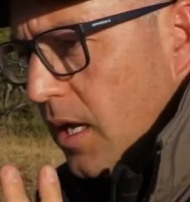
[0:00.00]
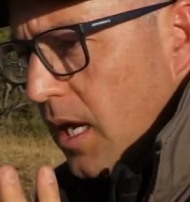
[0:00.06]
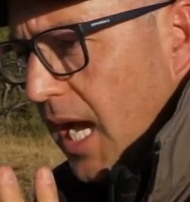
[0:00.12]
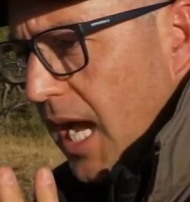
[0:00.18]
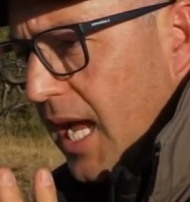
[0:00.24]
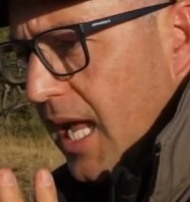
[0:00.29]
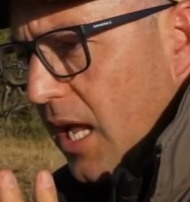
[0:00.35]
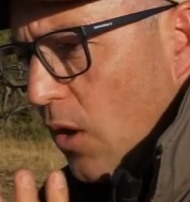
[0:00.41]

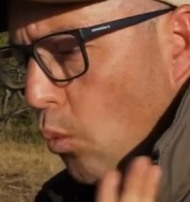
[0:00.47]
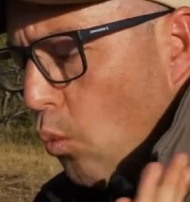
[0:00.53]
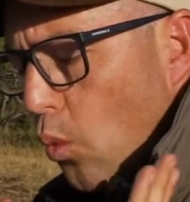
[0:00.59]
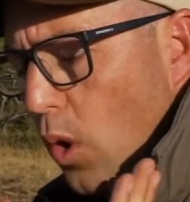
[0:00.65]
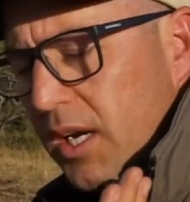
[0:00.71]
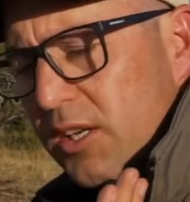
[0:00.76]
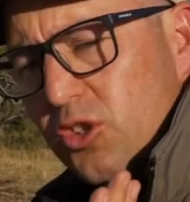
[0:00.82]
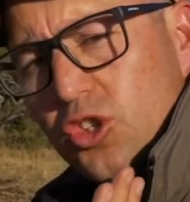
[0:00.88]

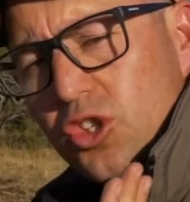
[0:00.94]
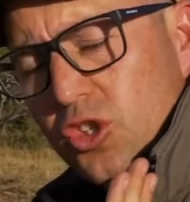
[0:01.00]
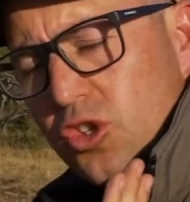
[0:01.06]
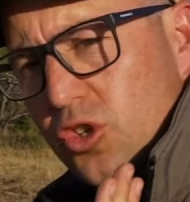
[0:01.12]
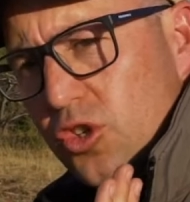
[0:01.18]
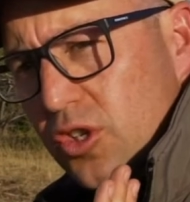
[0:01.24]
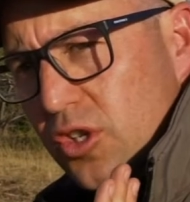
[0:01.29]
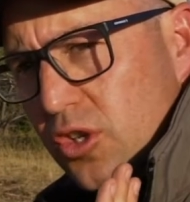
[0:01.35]

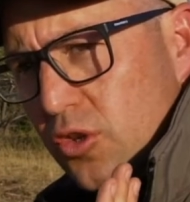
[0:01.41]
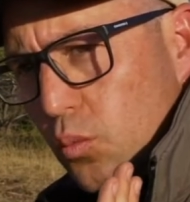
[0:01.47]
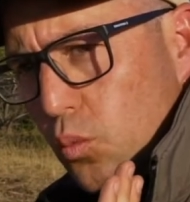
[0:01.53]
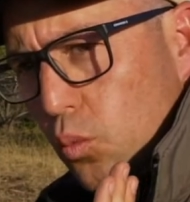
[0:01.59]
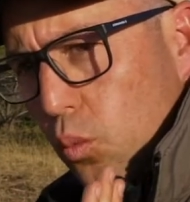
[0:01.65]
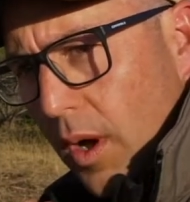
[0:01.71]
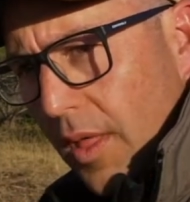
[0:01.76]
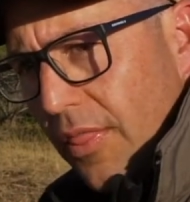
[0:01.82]

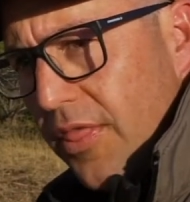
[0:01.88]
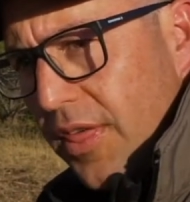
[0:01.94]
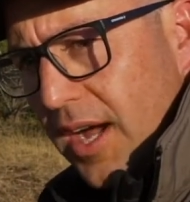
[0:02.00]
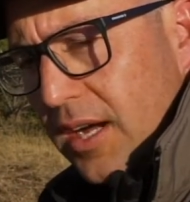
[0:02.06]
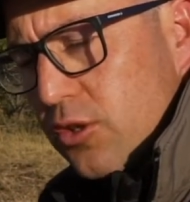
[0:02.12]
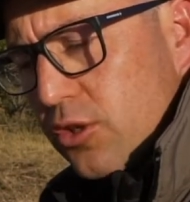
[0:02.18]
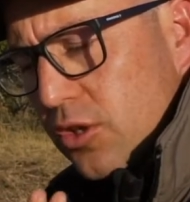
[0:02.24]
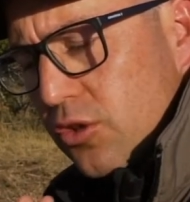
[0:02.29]

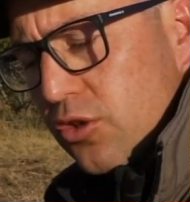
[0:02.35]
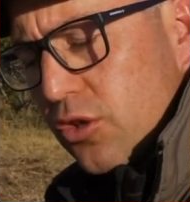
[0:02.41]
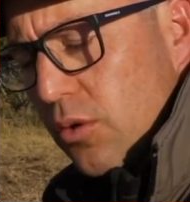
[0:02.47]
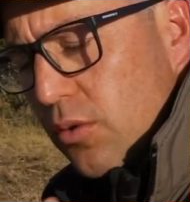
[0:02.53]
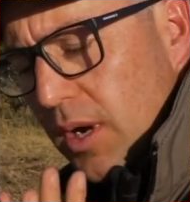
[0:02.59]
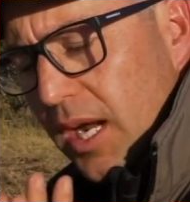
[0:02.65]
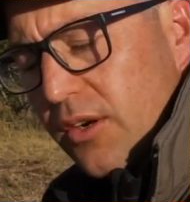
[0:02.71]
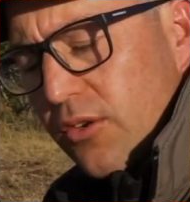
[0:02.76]

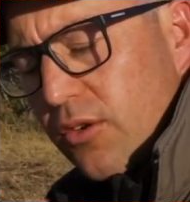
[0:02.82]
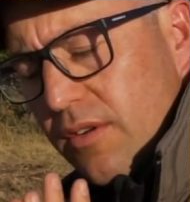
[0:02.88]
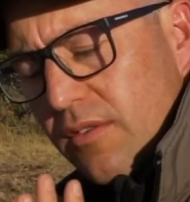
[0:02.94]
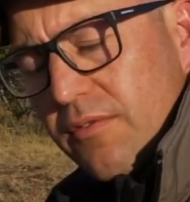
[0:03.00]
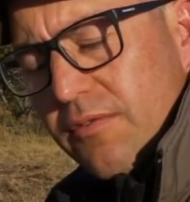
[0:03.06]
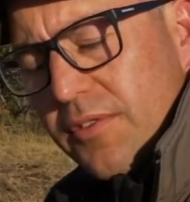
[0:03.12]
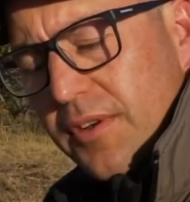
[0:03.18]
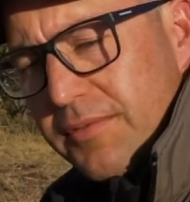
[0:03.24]

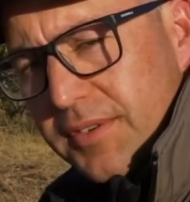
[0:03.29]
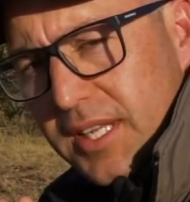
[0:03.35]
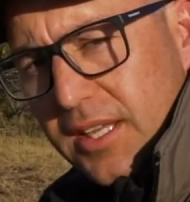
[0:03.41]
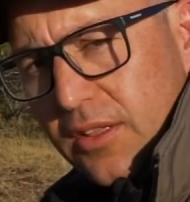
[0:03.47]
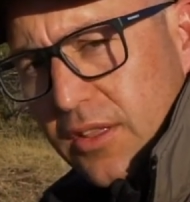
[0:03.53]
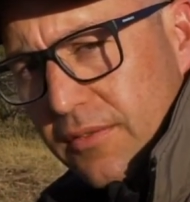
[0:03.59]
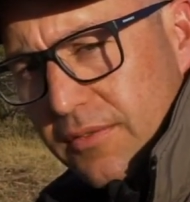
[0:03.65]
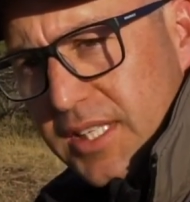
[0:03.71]

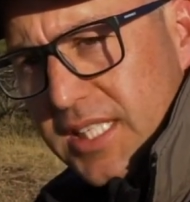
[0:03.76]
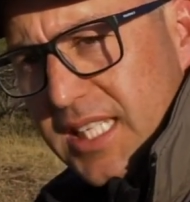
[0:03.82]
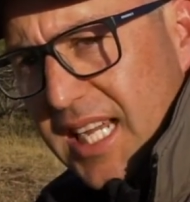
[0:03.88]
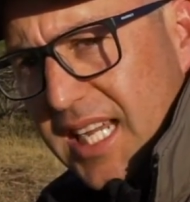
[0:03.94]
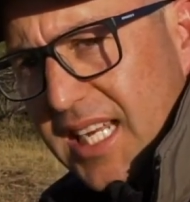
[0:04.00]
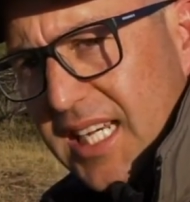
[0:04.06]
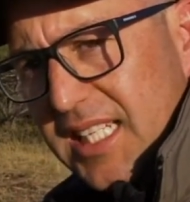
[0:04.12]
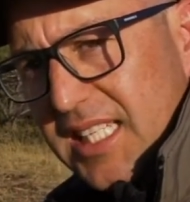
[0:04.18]
1/1250th of a
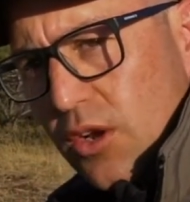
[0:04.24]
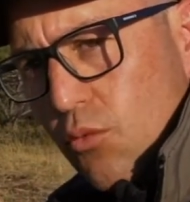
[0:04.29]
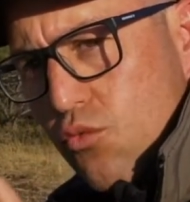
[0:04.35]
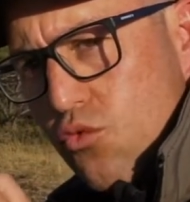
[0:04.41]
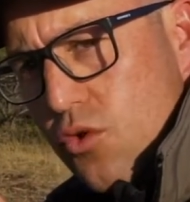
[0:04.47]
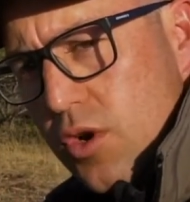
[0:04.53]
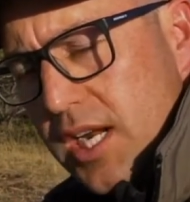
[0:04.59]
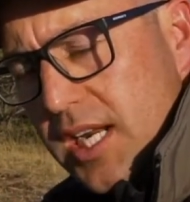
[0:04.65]
second is a
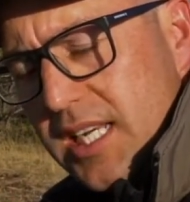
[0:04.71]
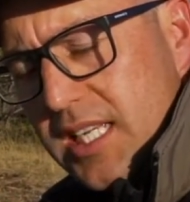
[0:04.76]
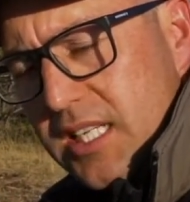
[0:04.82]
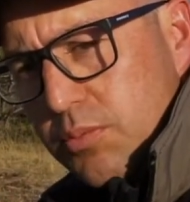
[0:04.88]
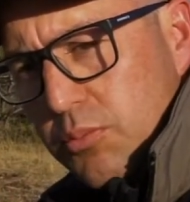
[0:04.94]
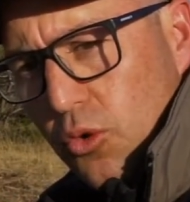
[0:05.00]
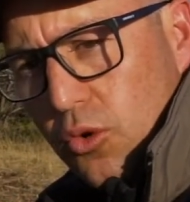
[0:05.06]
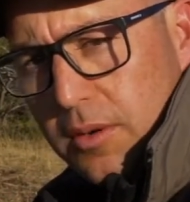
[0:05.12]
really
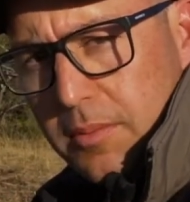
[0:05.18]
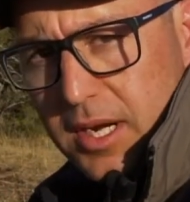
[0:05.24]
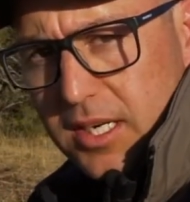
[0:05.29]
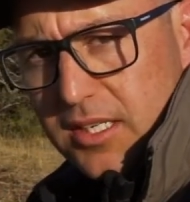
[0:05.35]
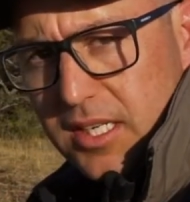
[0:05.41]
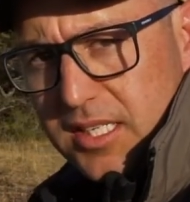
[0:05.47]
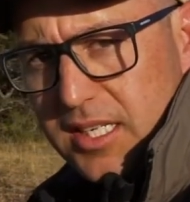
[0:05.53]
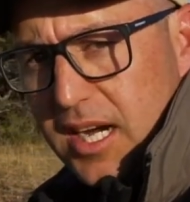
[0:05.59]
small
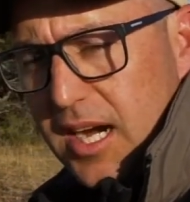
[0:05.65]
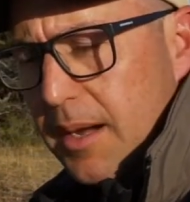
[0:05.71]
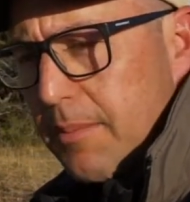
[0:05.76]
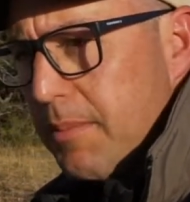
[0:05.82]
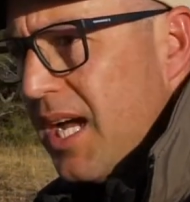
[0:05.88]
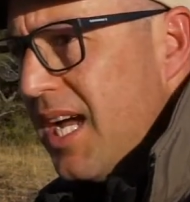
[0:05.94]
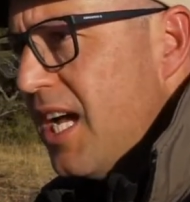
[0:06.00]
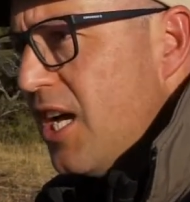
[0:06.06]
amount of time.